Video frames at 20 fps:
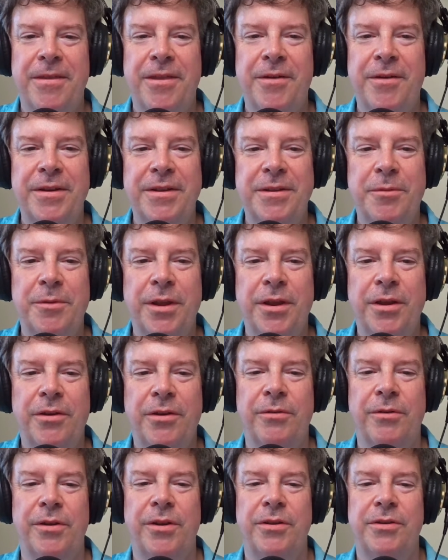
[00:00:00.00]
There is a really
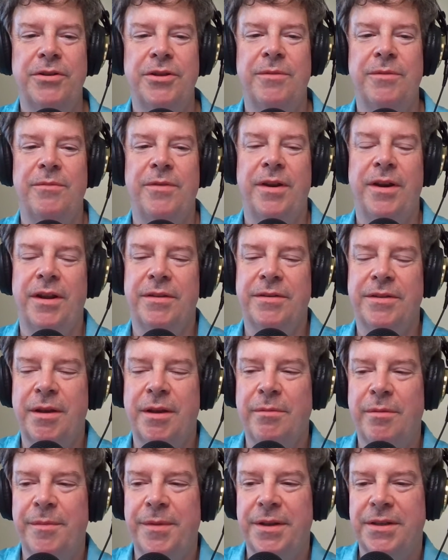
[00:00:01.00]
cool YouTube video. It's a
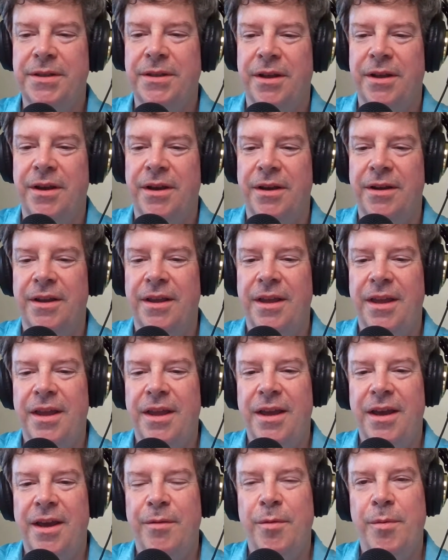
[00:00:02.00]
couple minutes long.
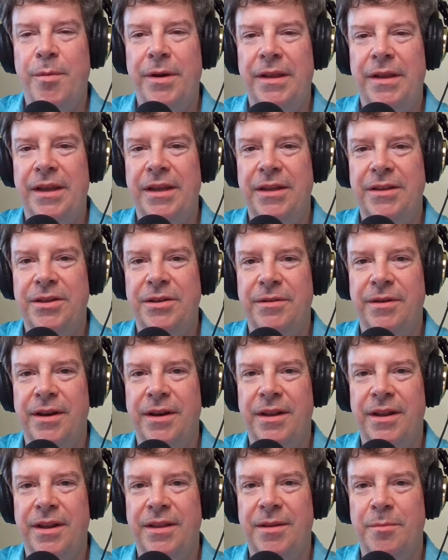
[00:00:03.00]
We'll put a link to
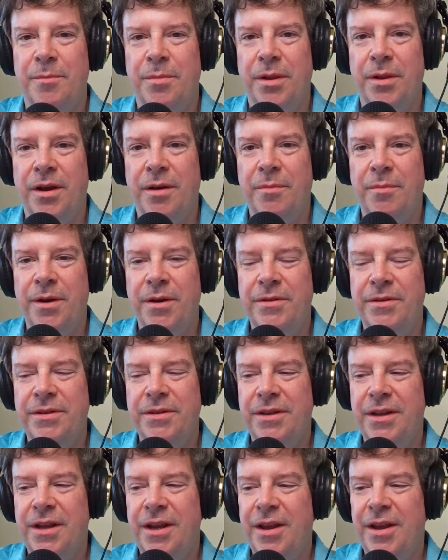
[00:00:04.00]
it in the blog
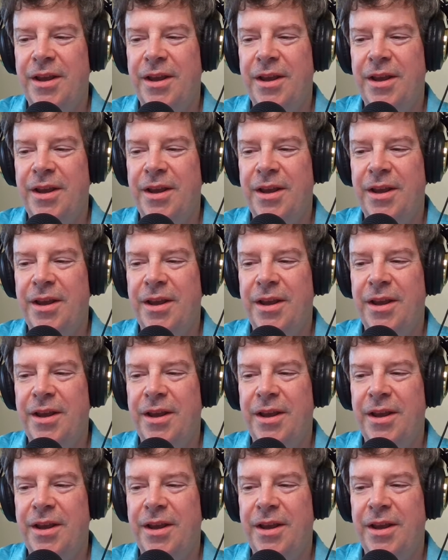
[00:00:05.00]
post.